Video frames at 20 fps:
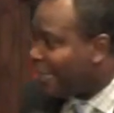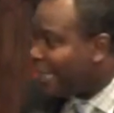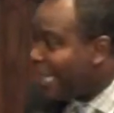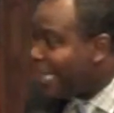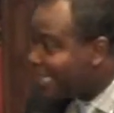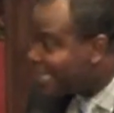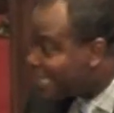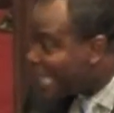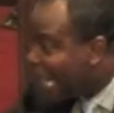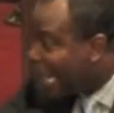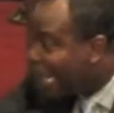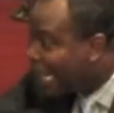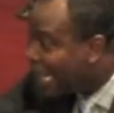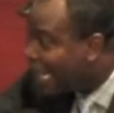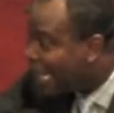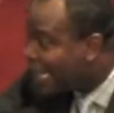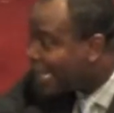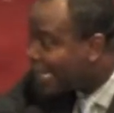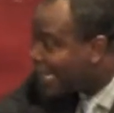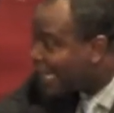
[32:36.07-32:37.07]
Easter,
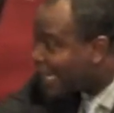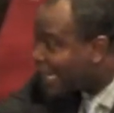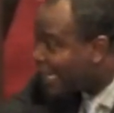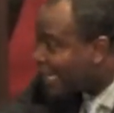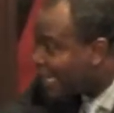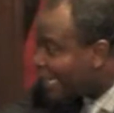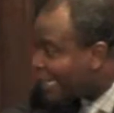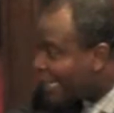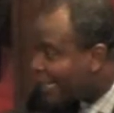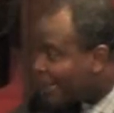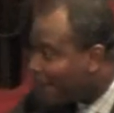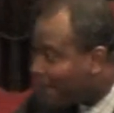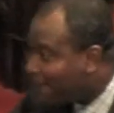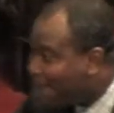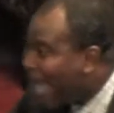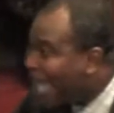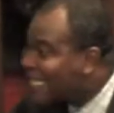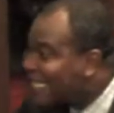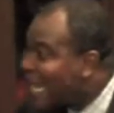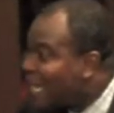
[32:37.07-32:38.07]

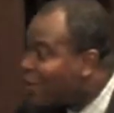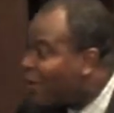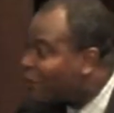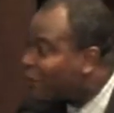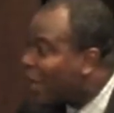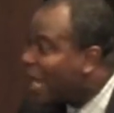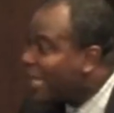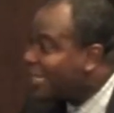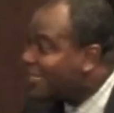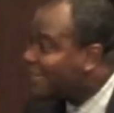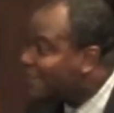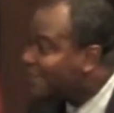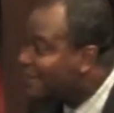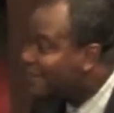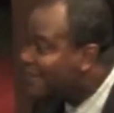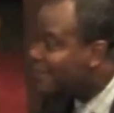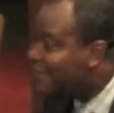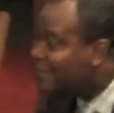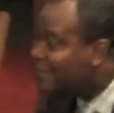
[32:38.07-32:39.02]
Passion of Christ.